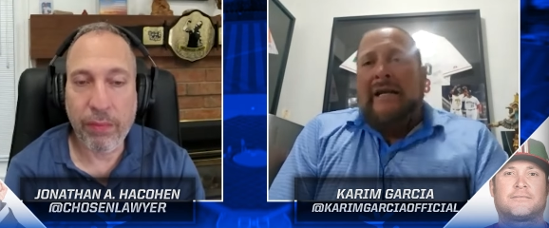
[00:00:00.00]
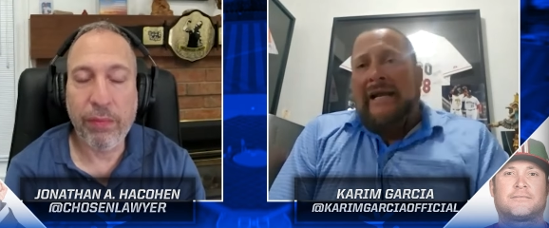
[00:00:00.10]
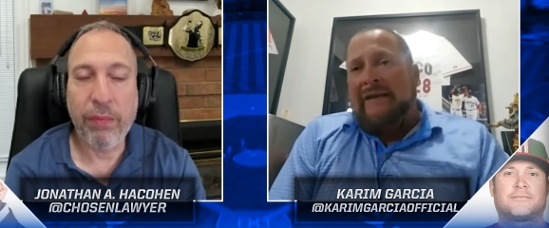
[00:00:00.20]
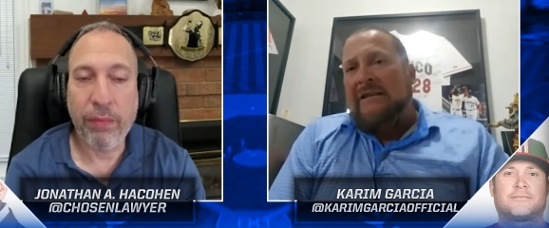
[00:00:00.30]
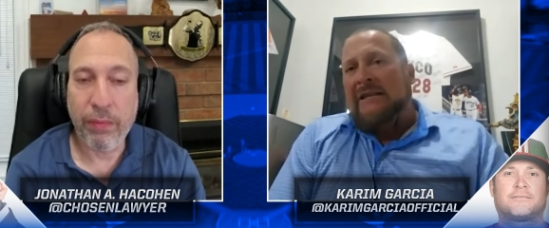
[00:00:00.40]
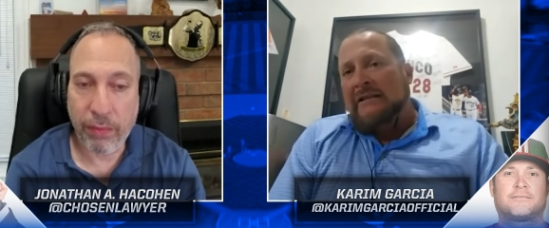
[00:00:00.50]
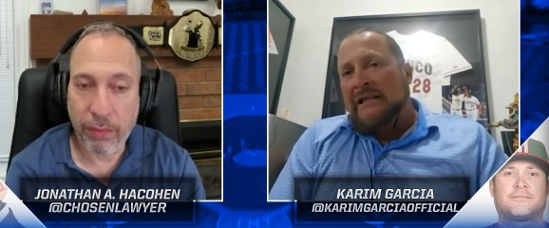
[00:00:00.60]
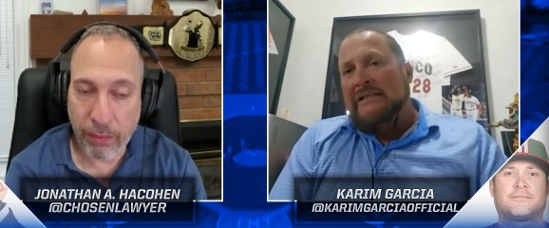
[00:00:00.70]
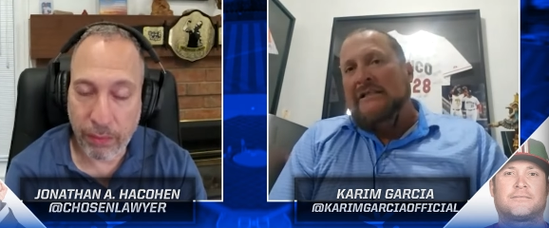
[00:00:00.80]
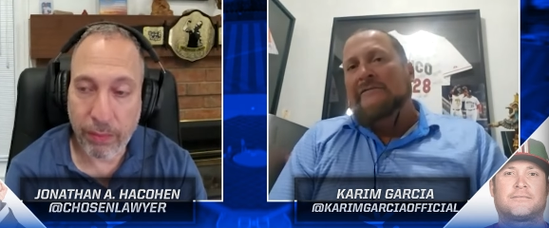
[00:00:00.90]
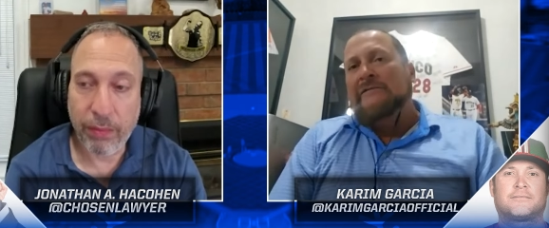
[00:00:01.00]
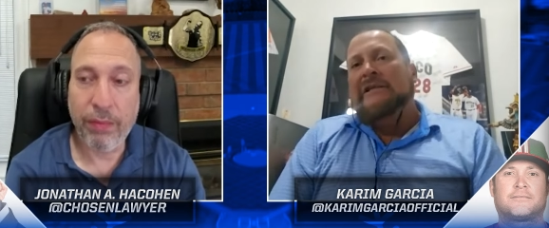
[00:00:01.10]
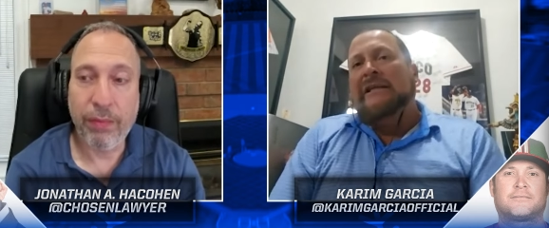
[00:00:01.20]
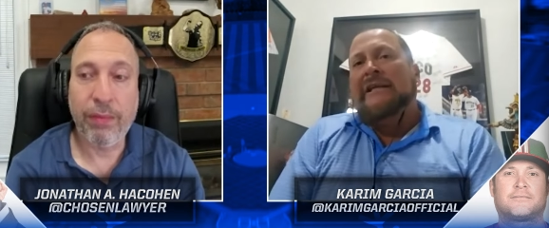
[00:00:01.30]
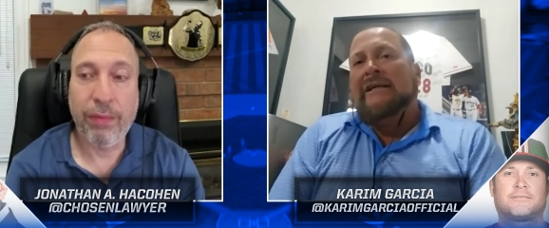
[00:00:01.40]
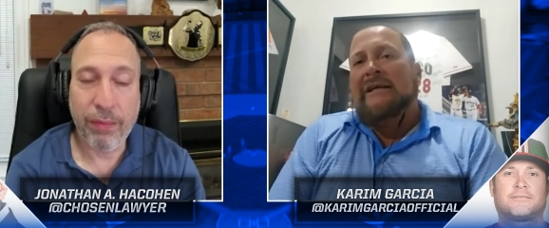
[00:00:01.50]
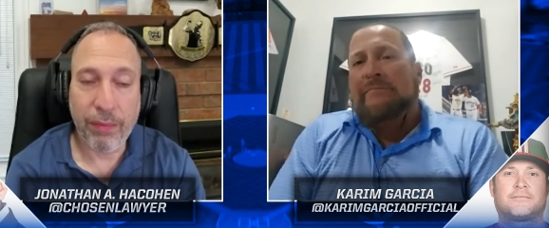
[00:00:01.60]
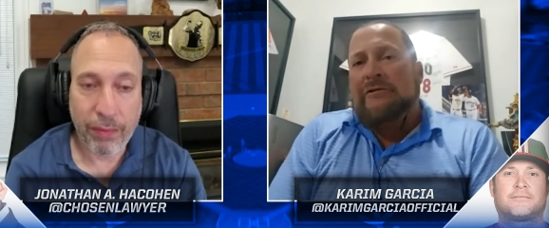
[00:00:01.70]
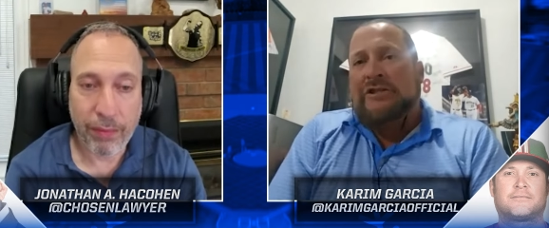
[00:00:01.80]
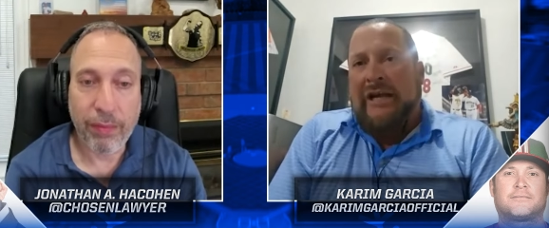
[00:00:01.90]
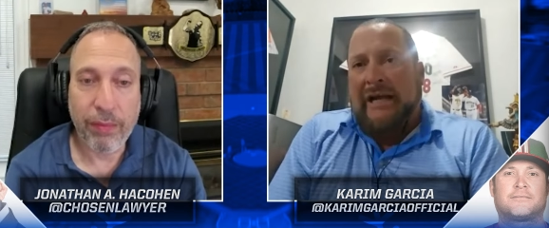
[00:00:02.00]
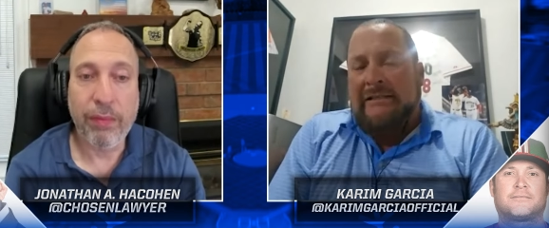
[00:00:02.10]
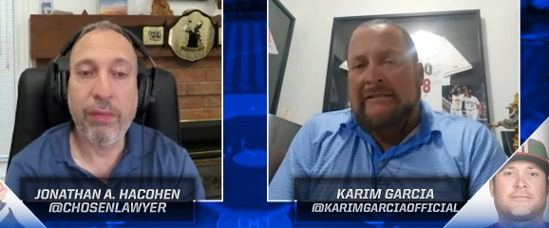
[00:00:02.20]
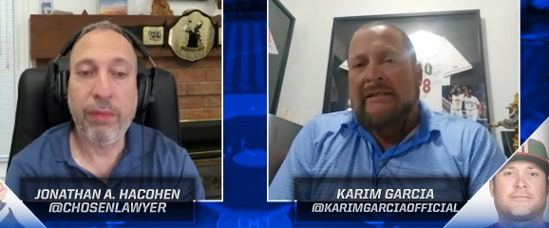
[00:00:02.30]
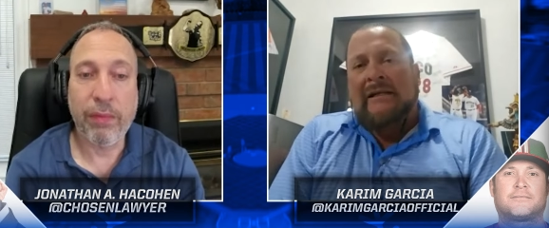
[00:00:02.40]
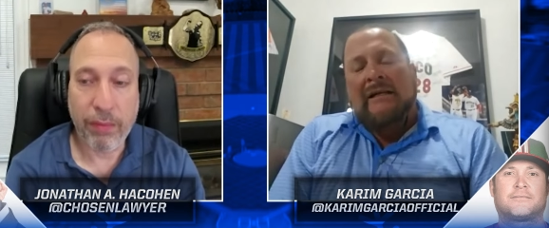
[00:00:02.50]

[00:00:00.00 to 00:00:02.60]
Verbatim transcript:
Speaker 1: Even in that series, he hit a couple jacks.